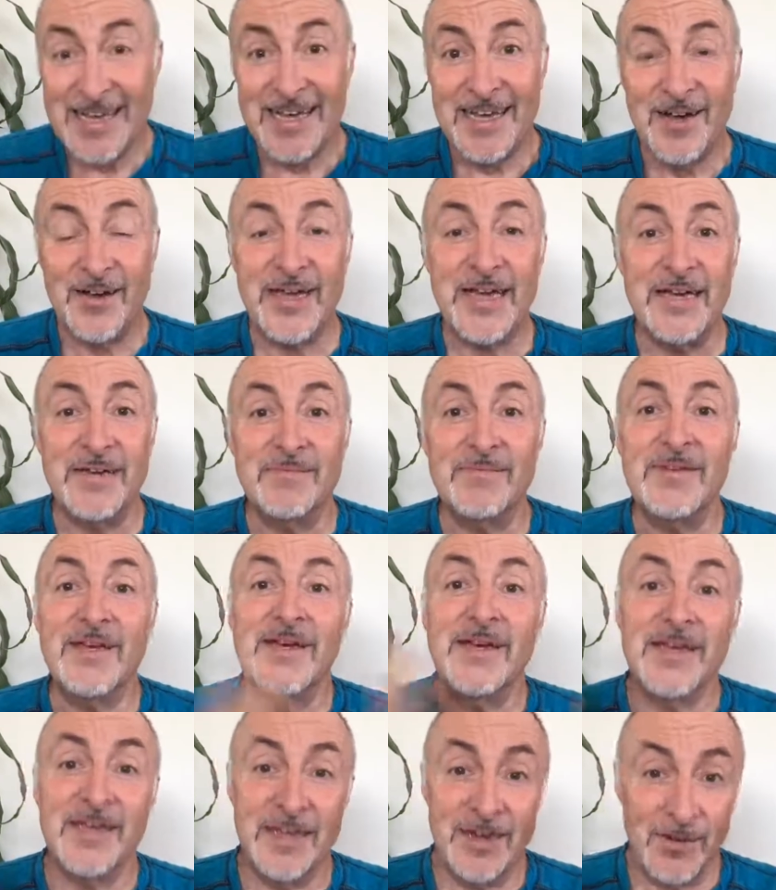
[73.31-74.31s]
Okay,
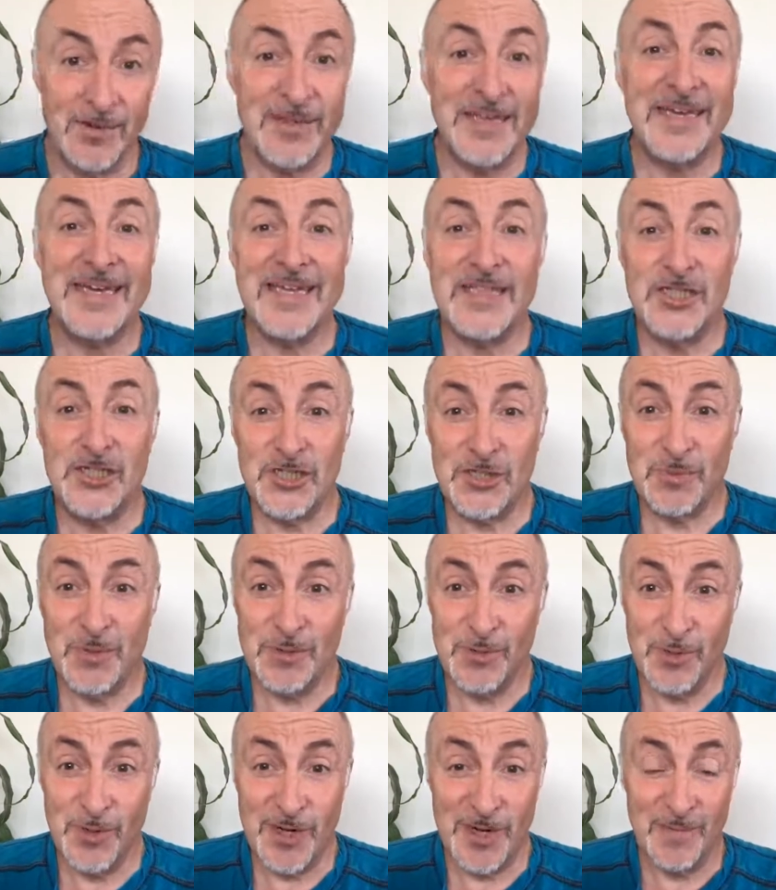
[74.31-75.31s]
you know, you get the gist of what I'm
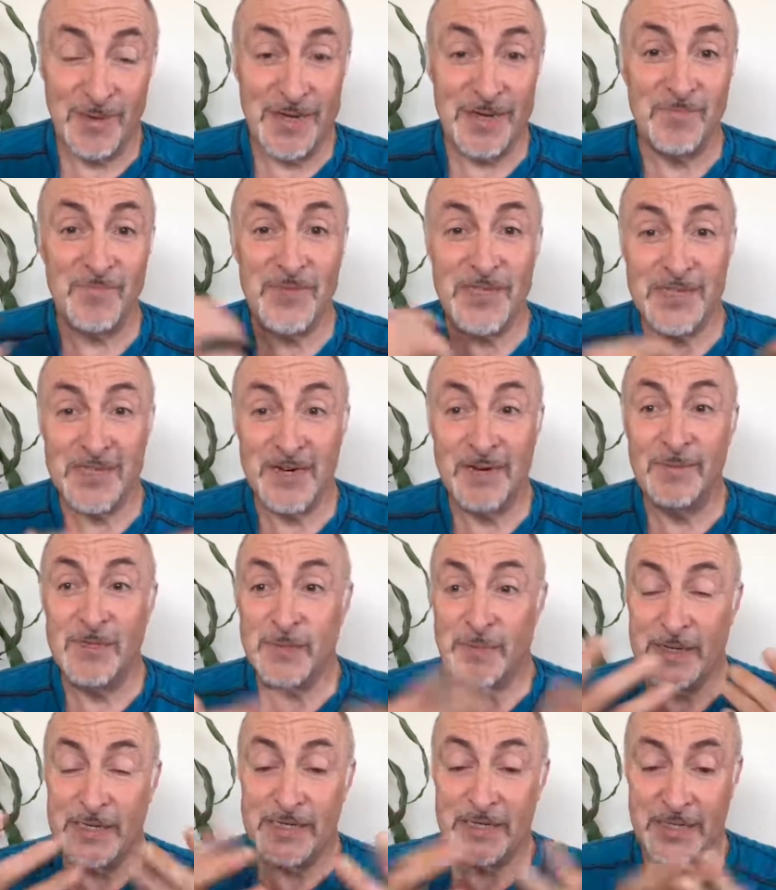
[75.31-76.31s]
talking about. So let me
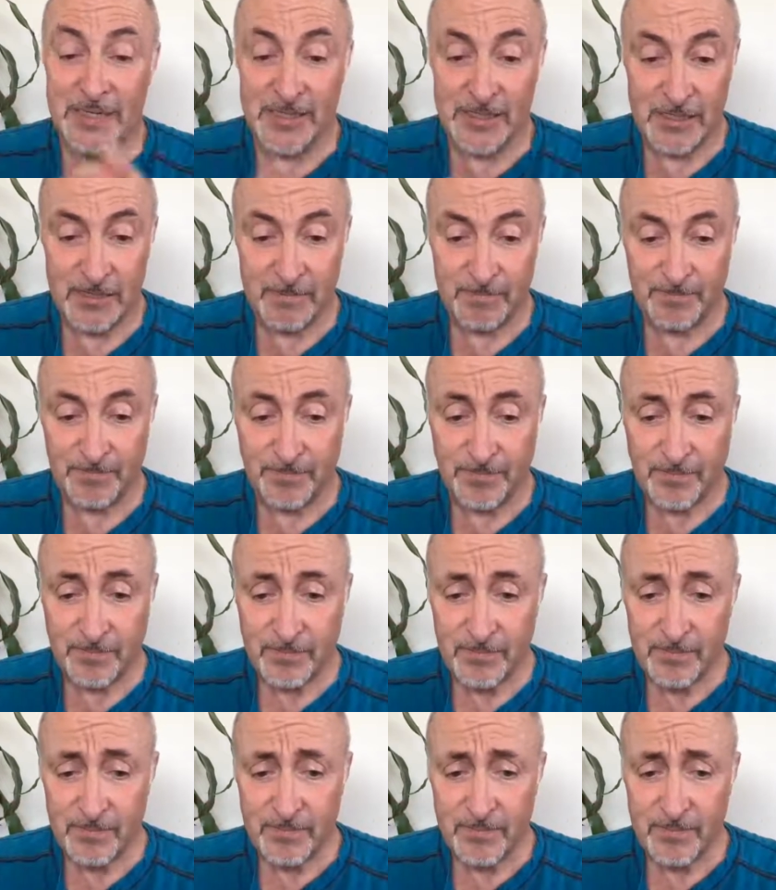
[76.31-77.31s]
speak to this.
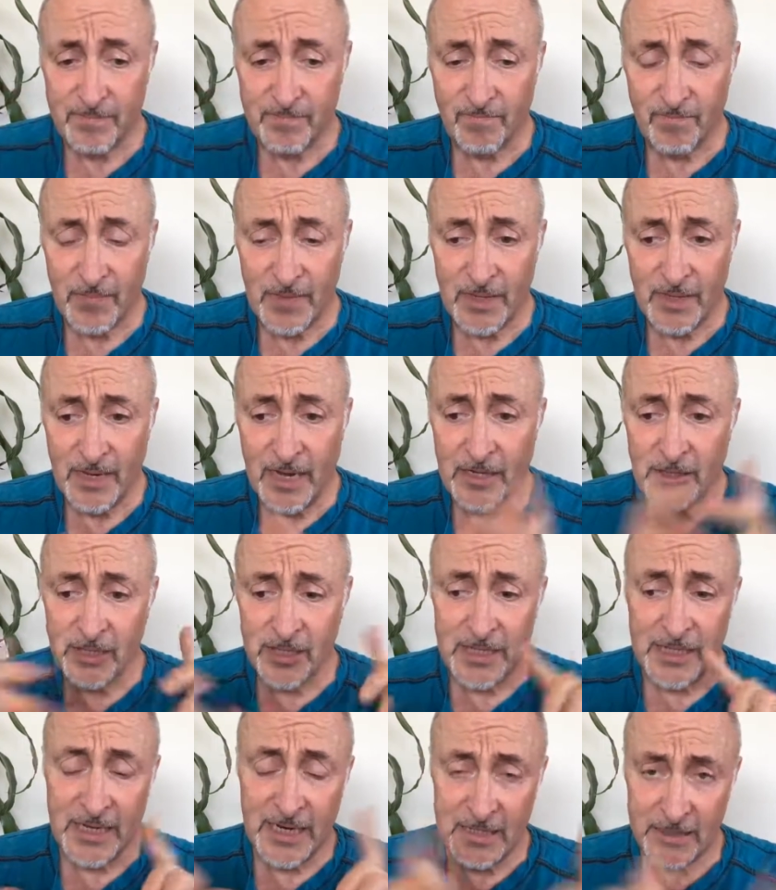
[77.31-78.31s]
Actually,
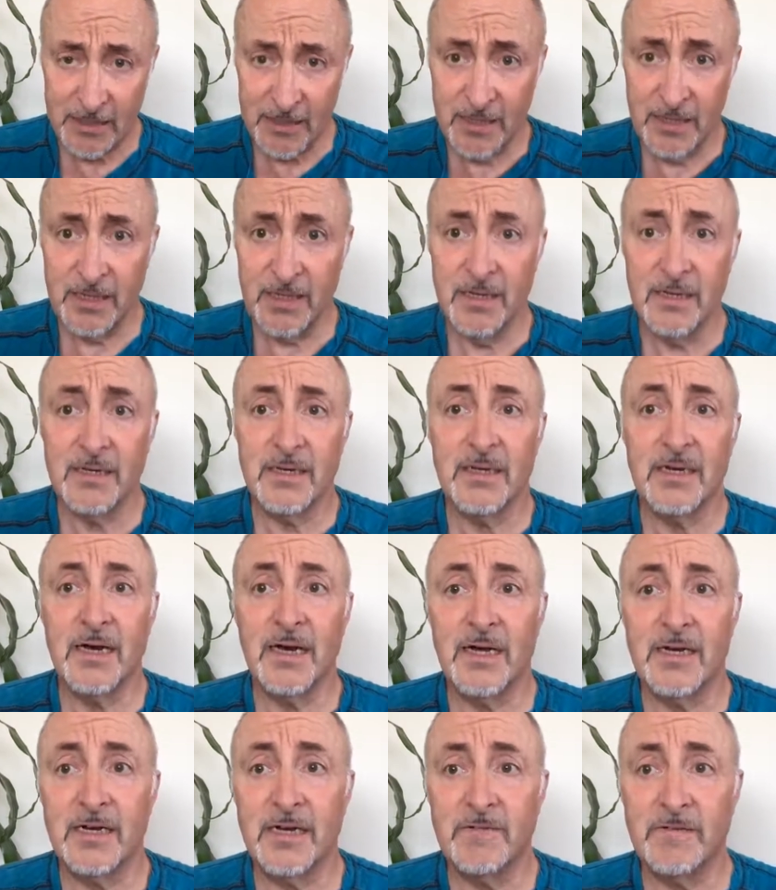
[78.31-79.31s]
yesterday
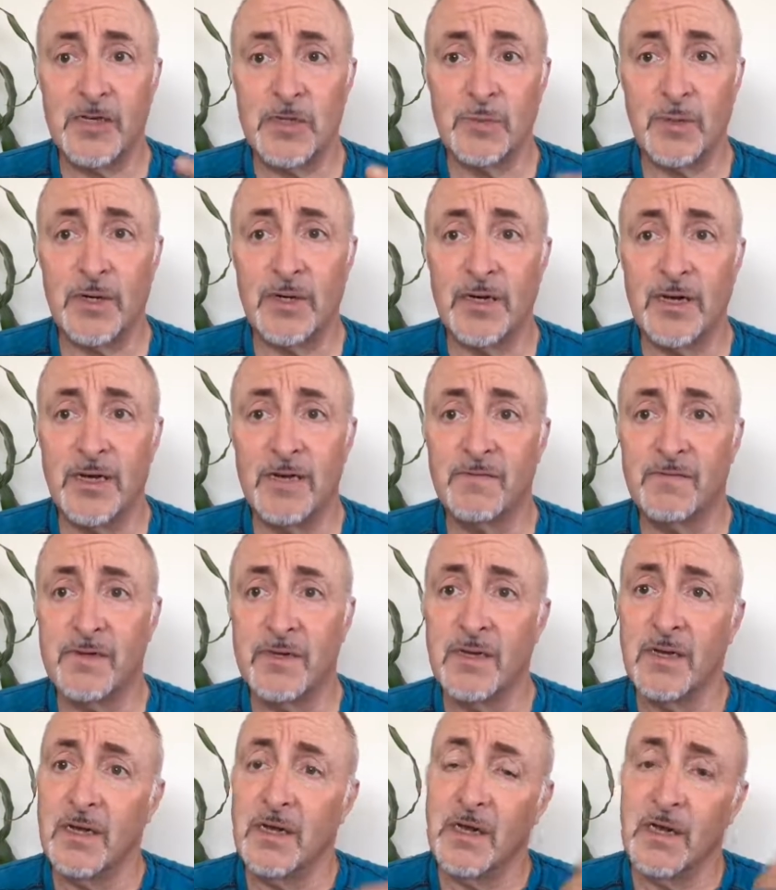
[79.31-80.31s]
I did a Facebook Live
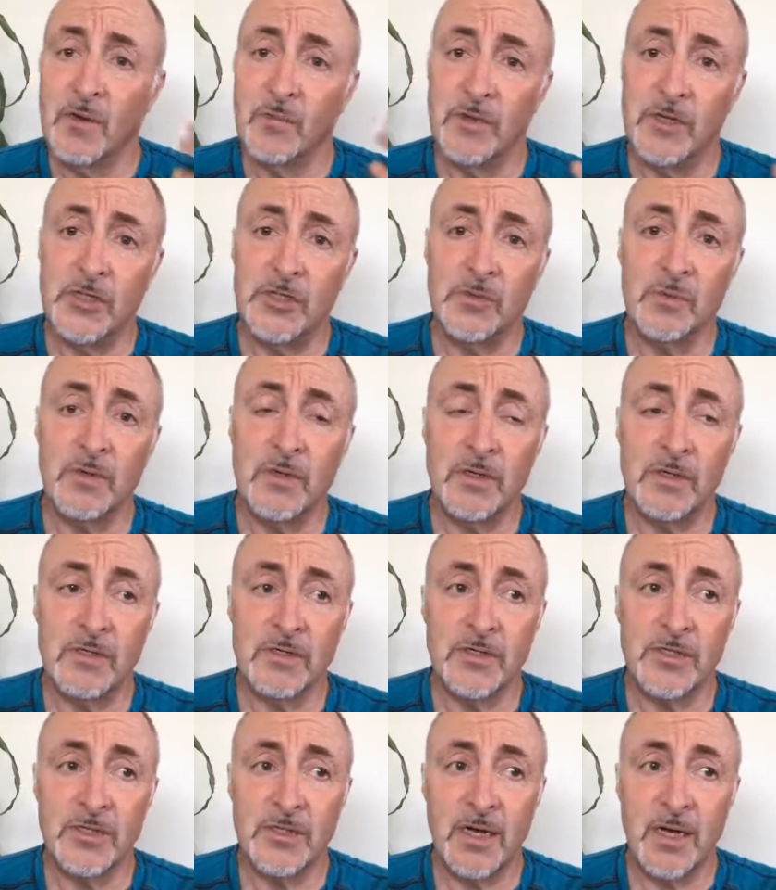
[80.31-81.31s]
which
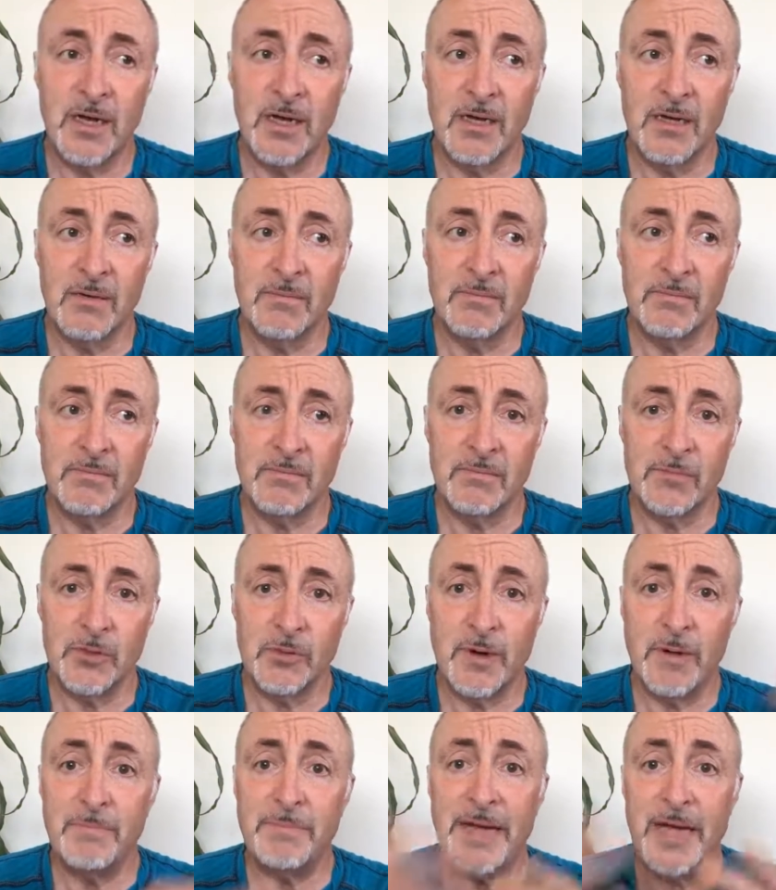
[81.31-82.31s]
was um,
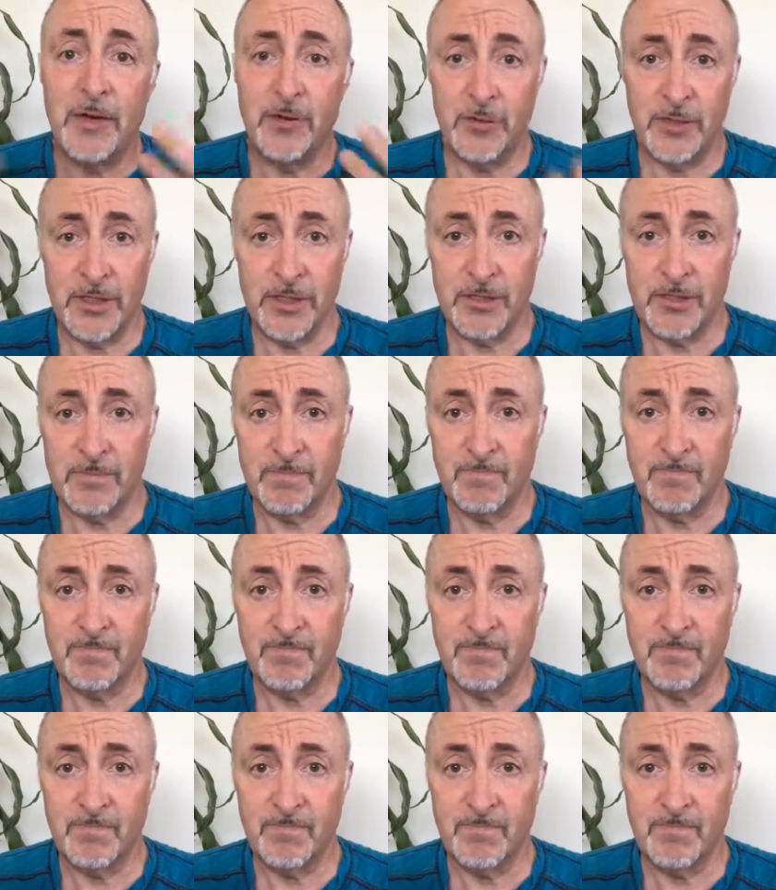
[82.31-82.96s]
talking about boundaries.